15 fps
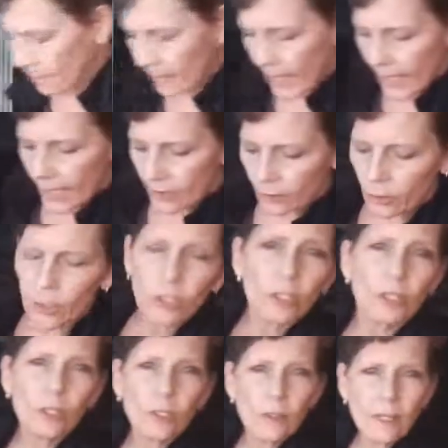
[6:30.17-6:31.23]
may look
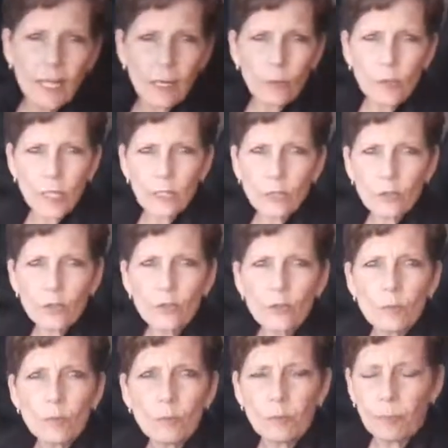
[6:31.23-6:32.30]
that way to
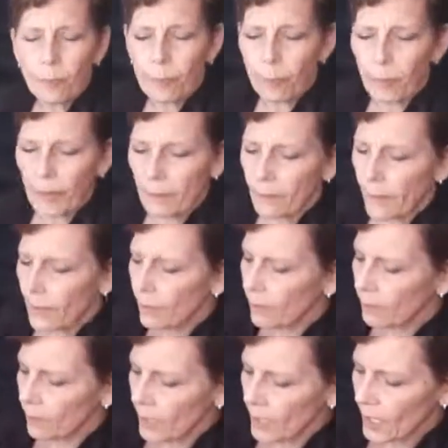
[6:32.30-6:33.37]
you, but bear
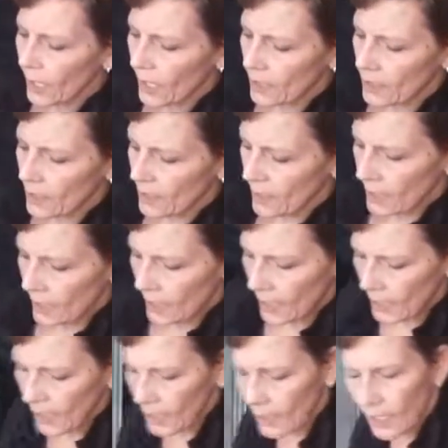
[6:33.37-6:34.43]
in mind,
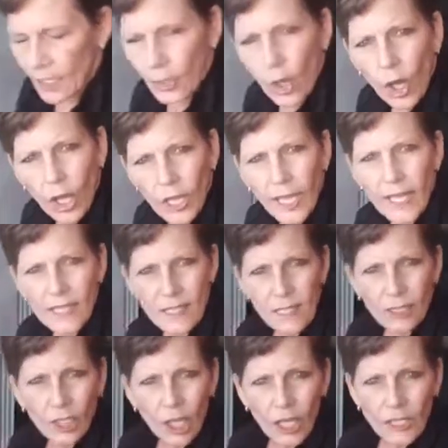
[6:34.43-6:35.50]
it, it all has a
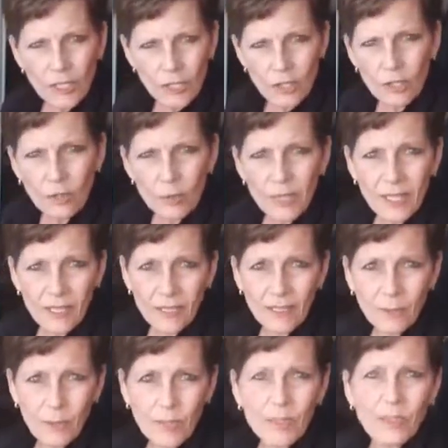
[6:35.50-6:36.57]
lot to do with the,
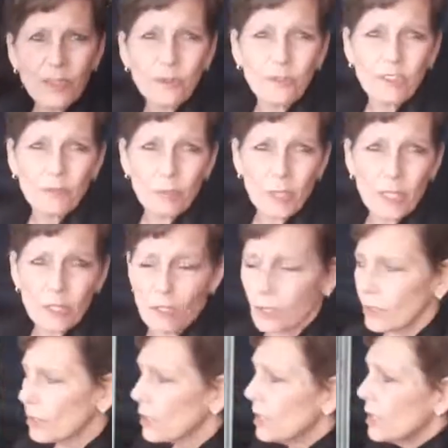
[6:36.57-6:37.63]
with the degree of
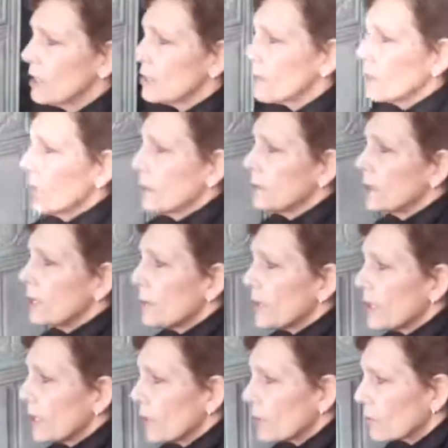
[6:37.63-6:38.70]
pressure. So I'm going to
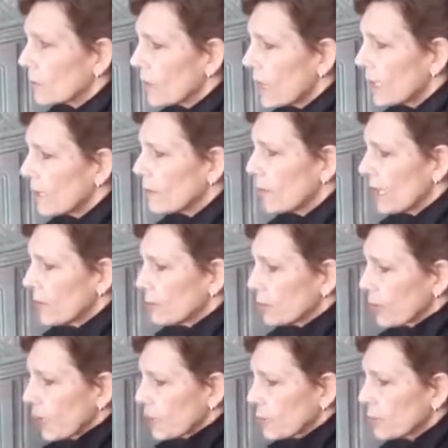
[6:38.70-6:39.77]
be running my
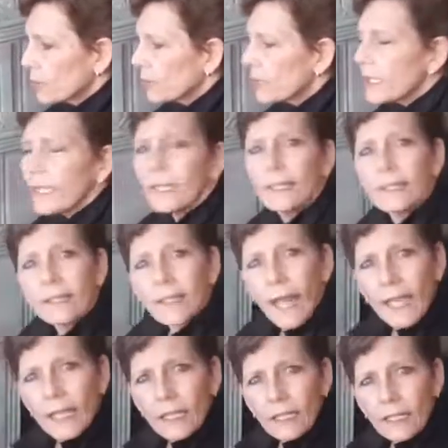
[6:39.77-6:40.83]
brush pretty
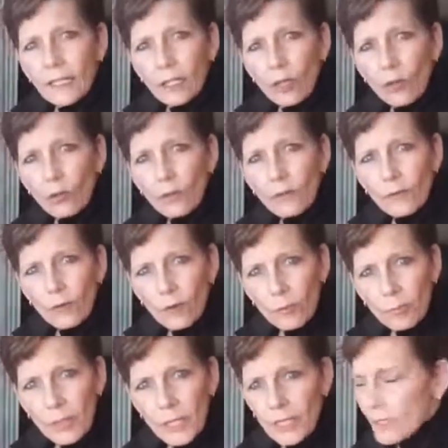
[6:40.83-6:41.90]
lightly over the
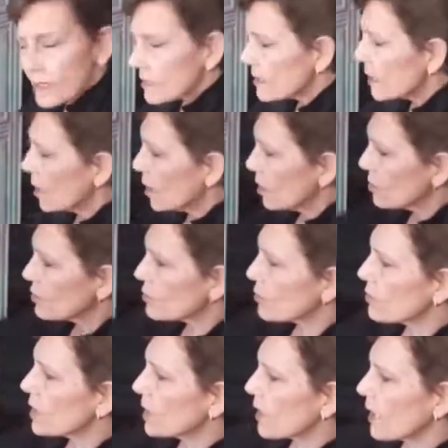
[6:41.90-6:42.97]
piece so
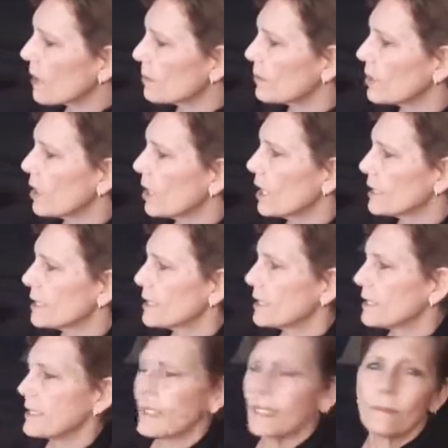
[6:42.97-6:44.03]
that I'm not
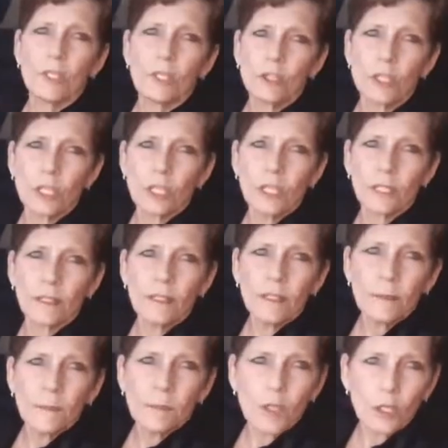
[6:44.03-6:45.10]
damaging
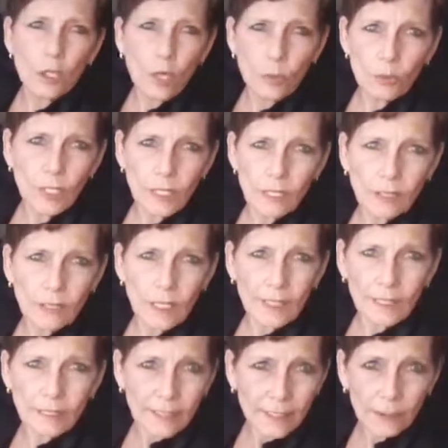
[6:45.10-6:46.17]
the coating and
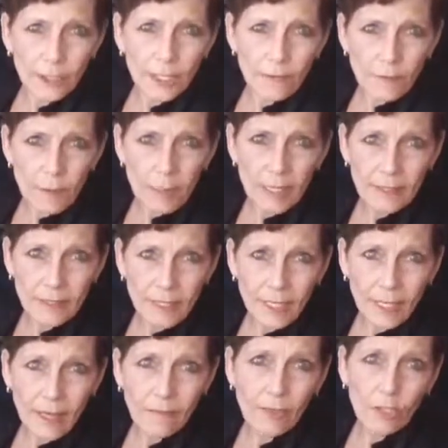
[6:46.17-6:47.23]
the layering of the paint that
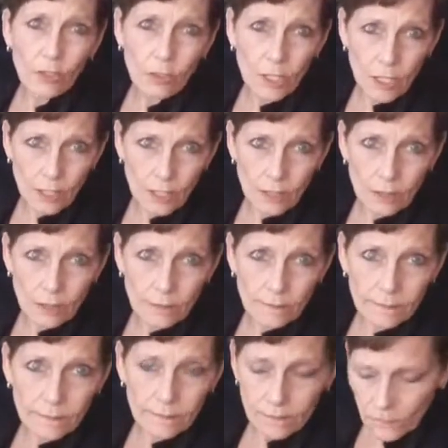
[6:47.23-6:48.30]
I have underneath it,
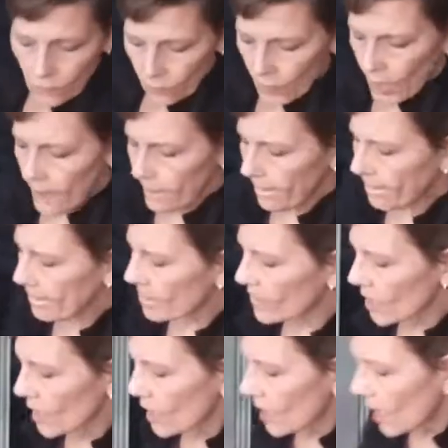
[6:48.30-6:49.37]
right?
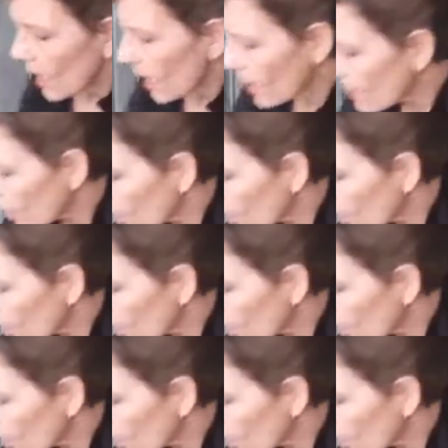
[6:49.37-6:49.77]
I'm